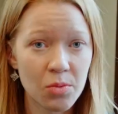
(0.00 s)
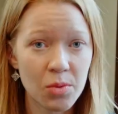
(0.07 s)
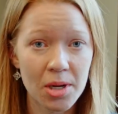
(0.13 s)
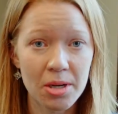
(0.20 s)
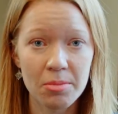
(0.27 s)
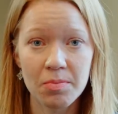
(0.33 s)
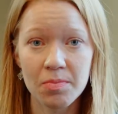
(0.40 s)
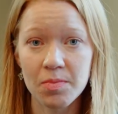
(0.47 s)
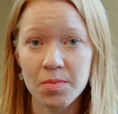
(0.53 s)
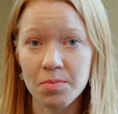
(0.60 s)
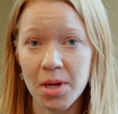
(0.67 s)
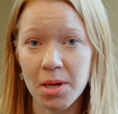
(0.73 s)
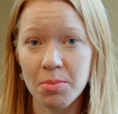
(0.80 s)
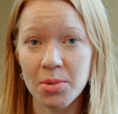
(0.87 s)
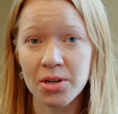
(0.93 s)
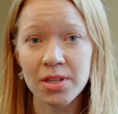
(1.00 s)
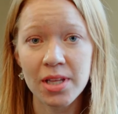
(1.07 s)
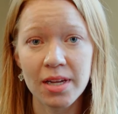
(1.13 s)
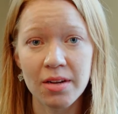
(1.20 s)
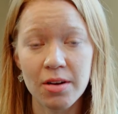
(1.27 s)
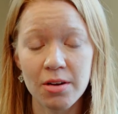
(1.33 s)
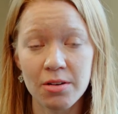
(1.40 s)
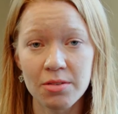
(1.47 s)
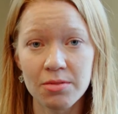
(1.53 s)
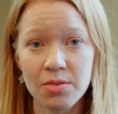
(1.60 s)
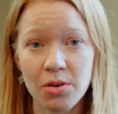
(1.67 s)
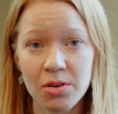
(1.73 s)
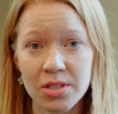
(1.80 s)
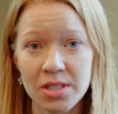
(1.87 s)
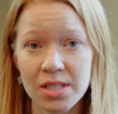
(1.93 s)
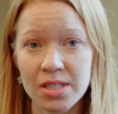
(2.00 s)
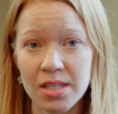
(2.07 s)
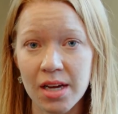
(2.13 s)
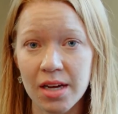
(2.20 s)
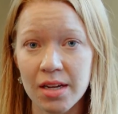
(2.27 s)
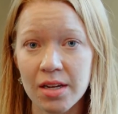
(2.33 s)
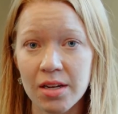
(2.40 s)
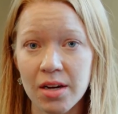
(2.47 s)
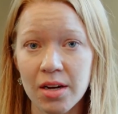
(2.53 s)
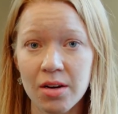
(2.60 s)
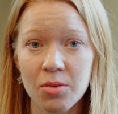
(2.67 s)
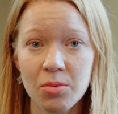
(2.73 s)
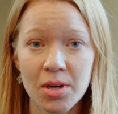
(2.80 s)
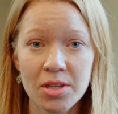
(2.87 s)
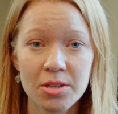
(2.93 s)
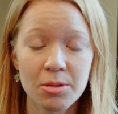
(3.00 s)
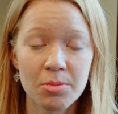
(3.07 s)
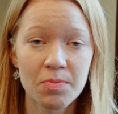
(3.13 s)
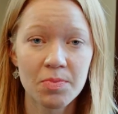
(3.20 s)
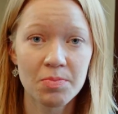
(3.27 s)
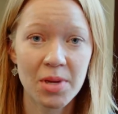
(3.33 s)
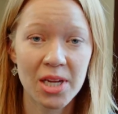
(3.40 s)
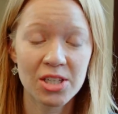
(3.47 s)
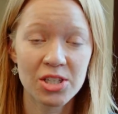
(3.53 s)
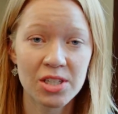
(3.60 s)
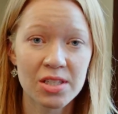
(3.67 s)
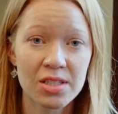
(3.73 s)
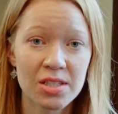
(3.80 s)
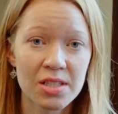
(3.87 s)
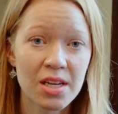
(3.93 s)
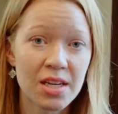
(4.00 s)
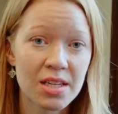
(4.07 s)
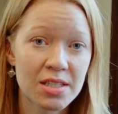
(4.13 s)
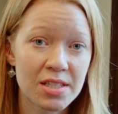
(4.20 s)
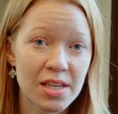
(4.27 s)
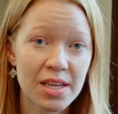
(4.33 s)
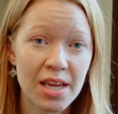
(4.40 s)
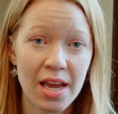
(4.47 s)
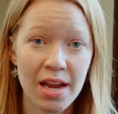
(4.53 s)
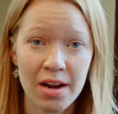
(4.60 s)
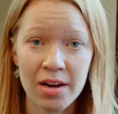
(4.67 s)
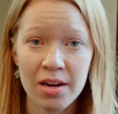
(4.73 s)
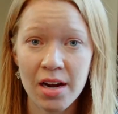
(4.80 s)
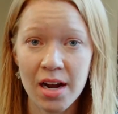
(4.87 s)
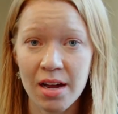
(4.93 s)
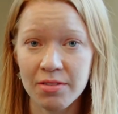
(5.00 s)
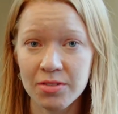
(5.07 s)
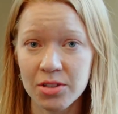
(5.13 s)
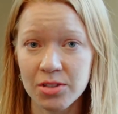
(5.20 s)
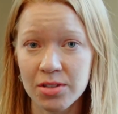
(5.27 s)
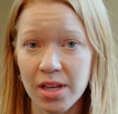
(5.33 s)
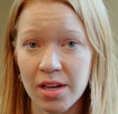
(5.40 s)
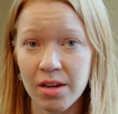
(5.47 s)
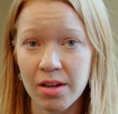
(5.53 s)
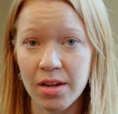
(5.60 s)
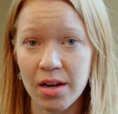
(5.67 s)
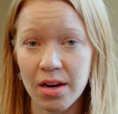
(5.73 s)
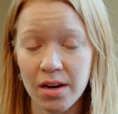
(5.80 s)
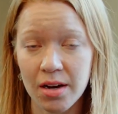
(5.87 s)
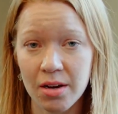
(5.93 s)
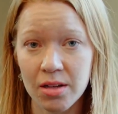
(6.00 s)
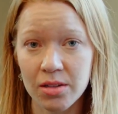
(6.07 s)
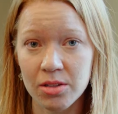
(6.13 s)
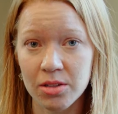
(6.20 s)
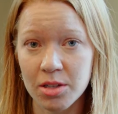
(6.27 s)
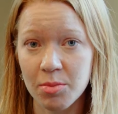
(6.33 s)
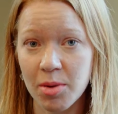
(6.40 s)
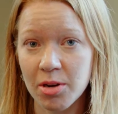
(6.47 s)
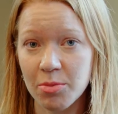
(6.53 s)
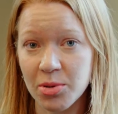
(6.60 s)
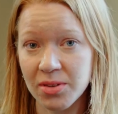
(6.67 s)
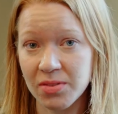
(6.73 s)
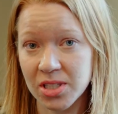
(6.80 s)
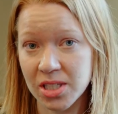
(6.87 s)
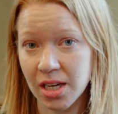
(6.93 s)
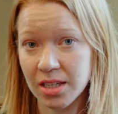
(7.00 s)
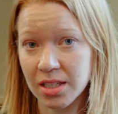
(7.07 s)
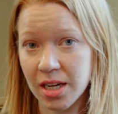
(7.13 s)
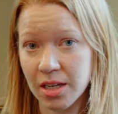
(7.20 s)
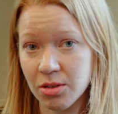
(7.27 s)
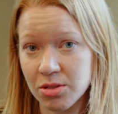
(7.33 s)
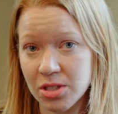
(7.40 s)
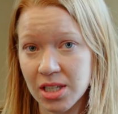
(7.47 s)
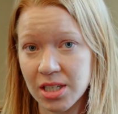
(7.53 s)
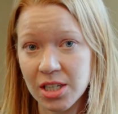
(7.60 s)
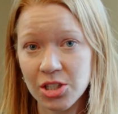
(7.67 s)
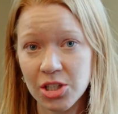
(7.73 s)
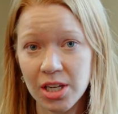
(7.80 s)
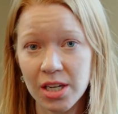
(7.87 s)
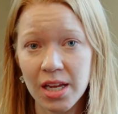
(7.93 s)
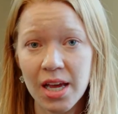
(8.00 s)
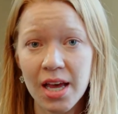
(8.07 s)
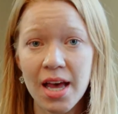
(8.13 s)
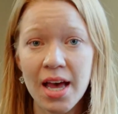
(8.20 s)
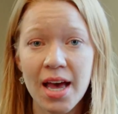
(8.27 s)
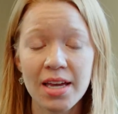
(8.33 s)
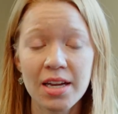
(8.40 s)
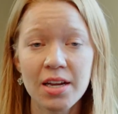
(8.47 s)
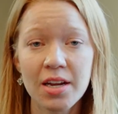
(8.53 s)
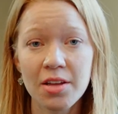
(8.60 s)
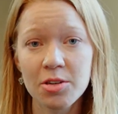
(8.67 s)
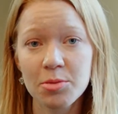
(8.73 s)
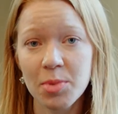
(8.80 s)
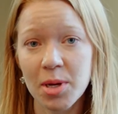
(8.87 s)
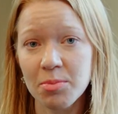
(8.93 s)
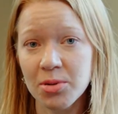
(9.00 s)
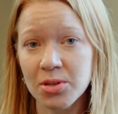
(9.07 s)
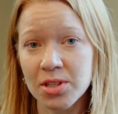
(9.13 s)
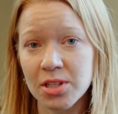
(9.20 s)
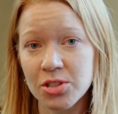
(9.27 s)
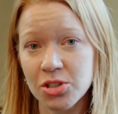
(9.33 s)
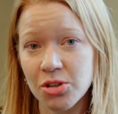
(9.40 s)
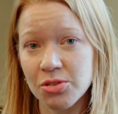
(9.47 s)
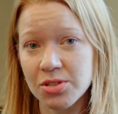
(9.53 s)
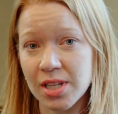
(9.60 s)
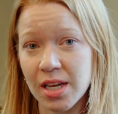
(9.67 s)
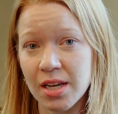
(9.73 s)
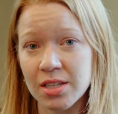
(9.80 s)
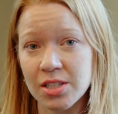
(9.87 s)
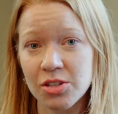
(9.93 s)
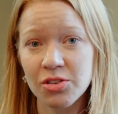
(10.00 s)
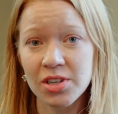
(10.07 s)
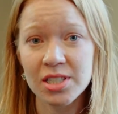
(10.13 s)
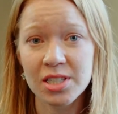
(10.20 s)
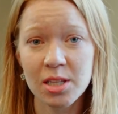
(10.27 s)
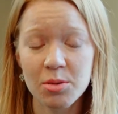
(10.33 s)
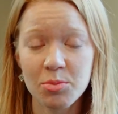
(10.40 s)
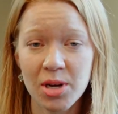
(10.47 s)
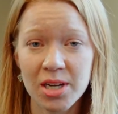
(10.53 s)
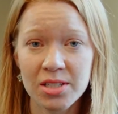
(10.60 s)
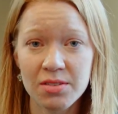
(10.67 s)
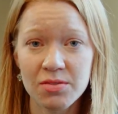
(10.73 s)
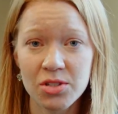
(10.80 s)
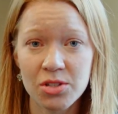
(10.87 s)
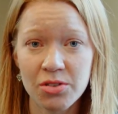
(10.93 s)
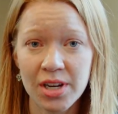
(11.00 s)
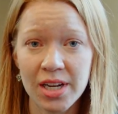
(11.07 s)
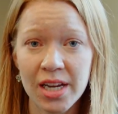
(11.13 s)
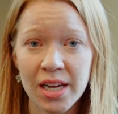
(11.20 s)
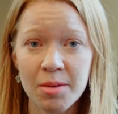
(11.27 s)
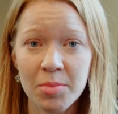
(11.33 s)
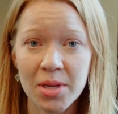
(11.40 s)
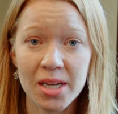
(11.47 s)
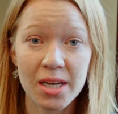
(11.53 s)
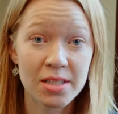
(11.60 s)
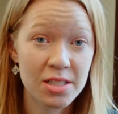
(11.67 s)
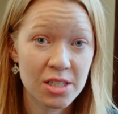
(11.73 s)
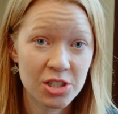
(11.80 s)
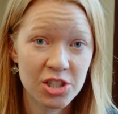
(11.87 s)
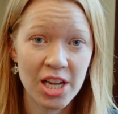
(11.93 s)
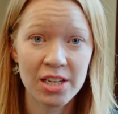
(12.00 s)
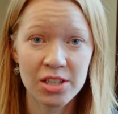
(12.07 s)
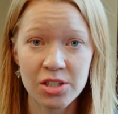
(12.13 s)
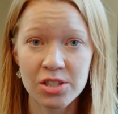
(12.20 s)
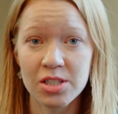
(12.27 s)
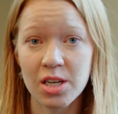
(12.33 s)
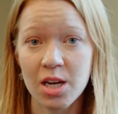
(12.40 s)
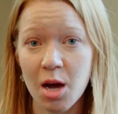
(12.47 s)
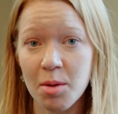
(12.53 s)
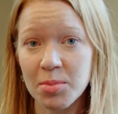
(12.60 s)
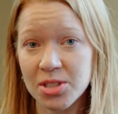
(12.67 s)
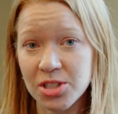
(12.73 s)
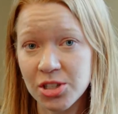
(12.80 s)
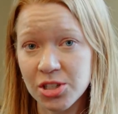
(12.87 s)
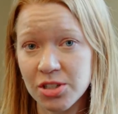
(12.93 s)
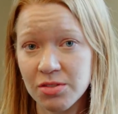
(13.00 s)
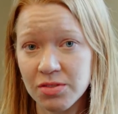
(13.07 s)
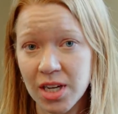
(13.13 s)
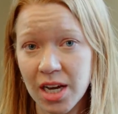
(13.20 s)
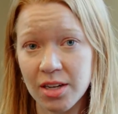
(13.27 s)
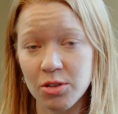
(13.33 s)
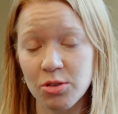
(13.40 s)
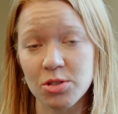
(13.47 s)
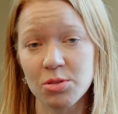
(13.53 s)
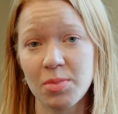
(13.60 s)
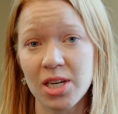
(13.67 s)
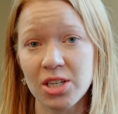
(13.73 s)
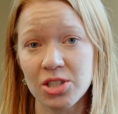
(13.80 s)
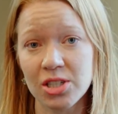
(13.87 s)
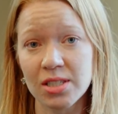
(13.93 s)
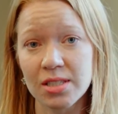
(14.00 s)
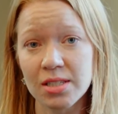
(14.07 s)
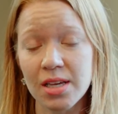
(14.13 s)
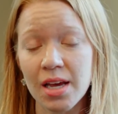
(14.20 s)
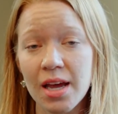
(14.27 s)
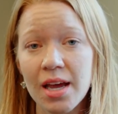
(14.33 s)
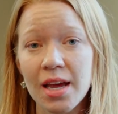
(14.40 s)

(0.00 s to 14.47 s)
one paper that focuses on whether patients seek care after they learn about a previously undiagnosed condition, and another paper that shows that decreasing the price of screening, because it changes the composition of diagnosed patients,